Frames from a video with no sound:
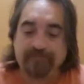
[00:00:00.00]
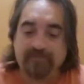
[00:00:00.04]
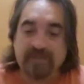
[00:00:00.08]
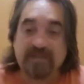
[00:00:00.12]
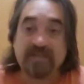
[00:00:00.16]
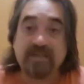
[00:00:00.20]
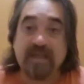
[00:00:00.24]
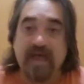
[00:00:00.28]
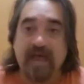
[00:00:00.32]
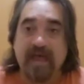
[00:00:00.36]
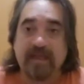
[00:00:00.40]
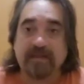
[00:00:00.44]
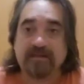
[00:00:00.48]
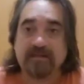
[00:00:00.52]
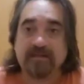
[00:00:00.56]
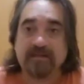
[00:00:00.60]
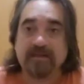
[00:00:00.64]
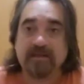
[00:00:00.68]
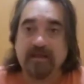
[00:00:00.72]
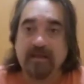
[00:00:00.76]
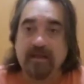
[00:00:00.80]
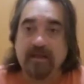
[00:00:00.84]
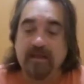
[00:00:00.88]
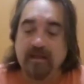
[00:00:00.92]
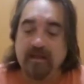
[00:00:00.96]
tent.
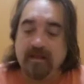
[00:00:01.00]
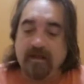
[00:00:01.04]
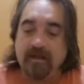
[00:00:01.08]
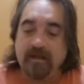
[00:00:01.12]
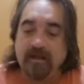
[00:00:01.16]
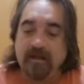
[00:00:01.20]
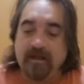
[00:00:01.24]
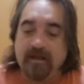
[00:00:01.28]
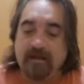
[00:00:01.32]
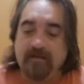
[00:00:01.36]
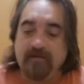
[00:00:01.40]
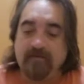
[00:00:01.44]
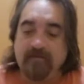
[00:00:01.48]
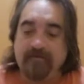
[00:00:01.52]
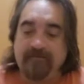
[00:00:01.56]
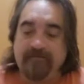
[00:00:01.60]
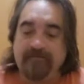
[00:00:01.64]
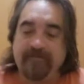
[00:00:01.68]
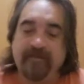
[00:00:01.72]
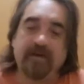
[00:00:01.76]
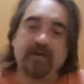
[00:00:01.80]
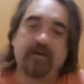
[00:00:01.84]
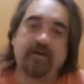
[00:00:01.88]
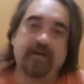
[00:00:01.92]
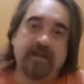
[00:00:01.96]

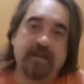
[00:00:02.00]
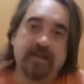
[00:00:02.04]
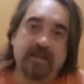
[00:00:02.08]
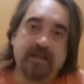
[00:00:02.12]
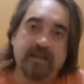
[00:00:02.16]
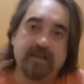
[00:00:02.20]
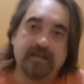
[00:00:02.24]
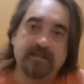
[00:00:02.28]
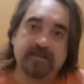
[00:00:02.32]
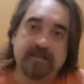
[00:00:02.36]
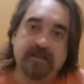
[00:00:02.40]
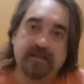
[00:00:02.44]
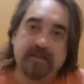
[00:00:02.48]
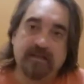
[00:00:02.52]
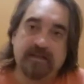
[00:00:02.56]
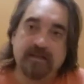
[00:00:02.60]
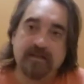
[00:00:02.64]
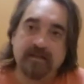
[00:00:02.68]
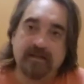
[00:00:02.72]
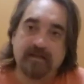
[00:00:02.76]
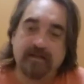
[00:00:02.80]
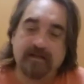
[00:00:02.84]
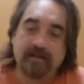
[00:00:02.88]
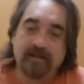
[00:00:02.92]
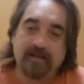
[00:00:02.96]
Very easy.
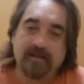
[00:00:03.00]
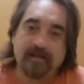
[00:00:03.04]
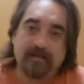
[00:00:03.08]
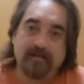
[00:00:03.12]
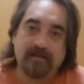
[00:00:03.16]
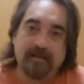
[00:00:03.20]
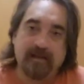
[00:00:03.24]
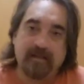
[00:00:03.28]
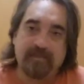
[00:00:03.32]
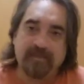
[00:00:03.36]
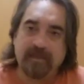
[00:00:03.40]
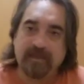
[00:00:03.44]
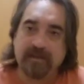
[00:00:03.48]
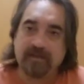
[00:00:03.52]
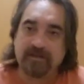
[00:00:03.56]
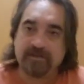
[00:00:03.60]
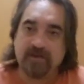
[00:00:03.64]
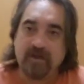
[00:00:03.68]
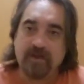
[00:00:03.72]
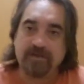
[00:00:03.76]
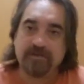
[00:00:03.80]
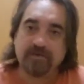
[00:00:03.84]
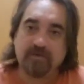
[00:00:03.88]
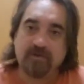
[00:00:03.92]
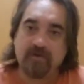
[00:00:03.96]
I think it's
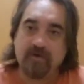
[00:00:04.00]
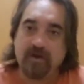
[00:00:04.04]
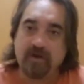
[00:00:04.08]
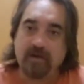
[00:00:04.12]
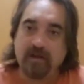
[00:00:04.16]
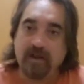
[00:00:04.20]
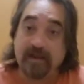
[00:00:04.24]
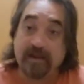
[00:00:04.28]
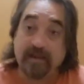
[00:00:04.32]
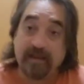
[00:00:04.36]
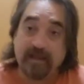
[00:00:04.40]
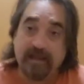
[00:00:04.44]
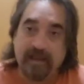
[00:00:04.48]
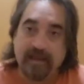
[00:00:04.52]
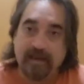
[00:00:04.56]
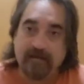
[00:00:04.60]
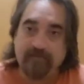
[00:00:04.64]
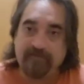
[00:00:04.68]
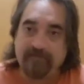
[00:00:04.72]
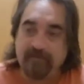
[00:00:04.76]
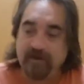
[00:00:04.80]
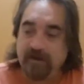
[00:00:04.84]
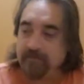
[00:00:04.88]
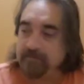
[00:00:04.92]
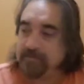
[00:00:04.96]
also called like an
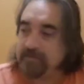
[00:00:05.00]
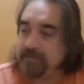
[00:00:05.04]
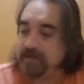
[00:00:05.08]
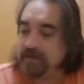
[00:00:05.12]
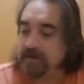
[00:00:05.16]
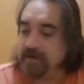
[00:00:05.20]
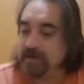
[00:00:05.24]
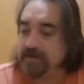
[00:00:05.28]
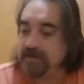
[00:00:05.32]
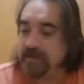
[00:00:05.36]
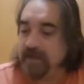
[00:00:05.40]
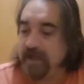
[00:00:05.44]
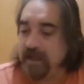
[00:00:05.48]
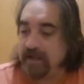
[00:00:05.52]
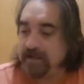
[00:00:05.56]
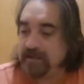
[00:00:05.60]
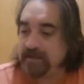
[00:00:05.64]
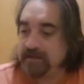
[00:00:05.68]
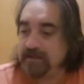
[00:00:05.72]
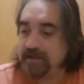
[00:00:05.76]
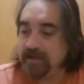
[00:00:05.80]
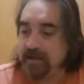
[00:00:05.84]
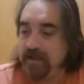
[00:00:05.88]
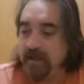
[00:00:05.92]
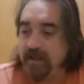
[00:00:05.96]
A-frame tent.
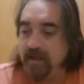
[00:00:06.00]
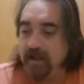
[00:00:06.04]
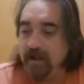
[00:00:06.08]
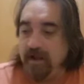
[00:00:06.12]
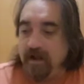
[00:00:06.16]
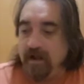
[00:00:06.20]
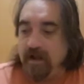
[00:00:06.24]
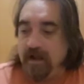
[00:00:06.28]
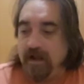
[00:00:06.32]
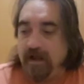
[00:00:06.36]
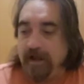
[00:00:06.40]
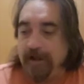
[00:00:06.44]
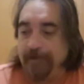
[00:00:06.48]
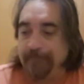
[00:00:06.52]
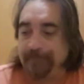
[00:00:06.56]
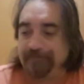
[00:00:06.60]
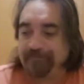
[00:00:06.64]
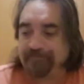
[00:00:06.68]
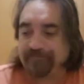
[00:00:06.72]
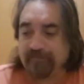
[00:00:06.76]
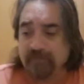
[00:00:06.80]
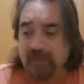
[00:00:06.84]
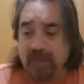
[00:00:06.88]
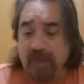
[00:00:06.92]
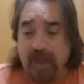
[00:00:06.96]
I
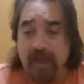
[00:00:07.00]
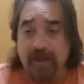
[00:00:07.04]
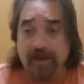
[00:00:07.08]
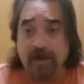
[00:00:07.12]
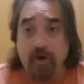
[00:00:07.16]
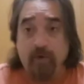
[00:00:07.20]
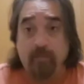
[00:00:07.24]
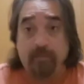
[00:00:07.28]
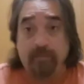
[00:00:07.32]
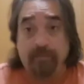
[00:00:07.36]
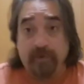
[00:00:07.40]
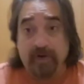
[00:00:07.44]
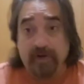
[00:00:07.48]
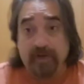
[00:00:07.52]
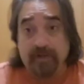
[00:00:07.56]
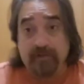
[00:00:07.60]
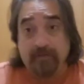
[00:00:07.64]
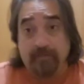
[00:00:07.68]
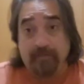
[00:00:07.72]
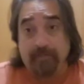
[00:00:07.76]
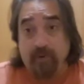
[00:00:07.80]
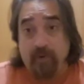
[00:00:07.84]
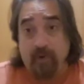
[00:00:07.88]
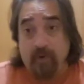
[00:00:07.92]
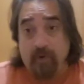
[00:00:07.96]
don't bring the
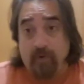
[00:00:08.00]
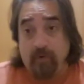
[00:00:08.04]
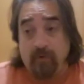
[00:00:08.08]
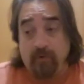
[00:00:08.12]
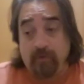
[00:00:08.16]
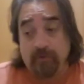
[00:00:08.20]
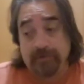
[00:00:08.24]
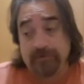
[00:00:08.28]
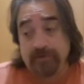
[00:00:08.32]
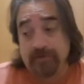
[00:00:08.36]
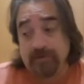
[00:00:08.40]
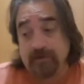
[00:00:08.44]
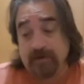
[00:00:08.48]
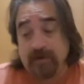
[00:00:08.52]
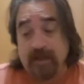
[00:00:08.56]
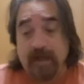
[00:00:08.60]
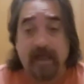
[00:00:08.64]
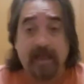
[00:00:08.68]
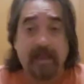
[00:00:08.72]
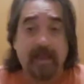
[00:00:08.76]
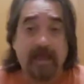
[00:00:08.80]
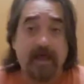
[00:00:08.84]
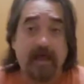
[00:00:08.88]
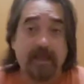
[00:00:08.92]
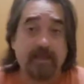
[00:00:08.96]
poles.
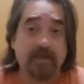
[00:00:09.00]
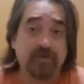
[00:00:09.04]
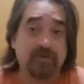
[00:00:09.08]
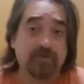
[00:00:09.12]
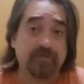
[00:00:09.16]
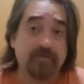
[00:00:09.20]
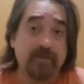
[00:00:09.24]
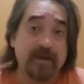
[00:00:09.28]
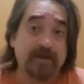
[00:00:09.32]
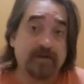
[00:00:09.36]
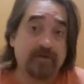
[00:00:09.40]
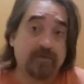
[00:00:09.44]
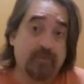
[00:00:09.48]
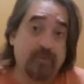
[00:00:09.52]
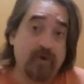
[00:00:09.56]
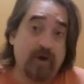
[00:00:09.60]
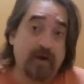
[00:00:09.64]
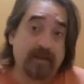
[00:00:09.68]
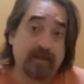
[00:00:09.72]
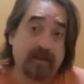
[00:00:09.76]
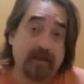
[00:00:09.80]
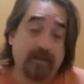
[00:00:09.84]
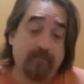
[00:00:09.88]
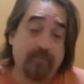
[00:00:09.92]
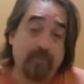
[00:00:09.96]
I use my
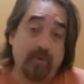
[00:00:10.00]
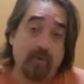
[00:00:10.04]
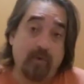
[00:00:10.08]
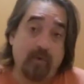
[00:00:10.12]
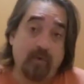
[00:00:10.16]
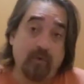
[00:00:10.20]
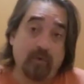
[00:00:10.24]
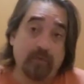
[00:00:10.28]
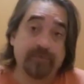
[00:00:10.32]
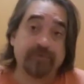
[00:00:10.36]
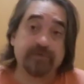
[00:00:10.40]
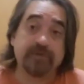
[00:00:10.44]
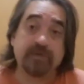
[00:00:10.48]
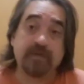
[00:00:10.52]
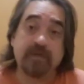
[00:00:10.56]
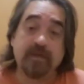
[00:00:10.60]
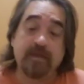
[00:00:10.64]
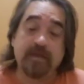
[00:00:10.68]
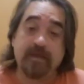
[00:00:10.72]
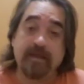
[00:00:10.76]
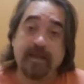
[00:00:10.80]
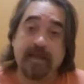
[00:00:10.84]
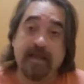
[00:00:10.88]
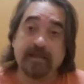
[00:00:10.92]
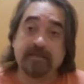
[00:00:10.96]
trekking poles
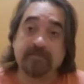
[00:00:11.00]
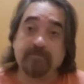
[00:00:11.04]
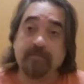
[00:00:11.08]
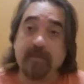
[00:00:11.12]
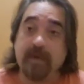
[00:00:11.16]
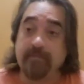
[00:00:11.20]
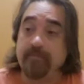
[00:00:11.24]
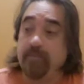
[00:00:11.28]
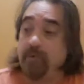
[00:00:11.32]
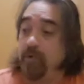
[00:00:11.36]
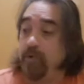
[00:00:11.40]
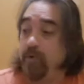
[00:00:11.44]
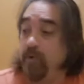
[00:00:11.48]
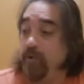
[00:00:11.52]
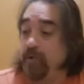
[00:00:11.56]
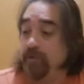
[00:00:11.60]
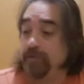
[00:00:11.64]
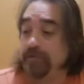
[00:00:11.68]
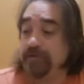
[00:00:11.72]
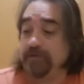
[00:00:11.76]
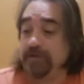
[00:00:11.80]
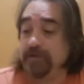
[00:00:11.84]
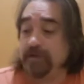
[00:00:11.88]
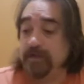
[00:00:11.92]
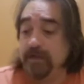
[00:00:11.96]
as my
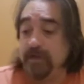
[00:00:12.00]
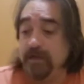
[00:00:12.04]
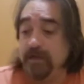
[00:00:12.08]
poles,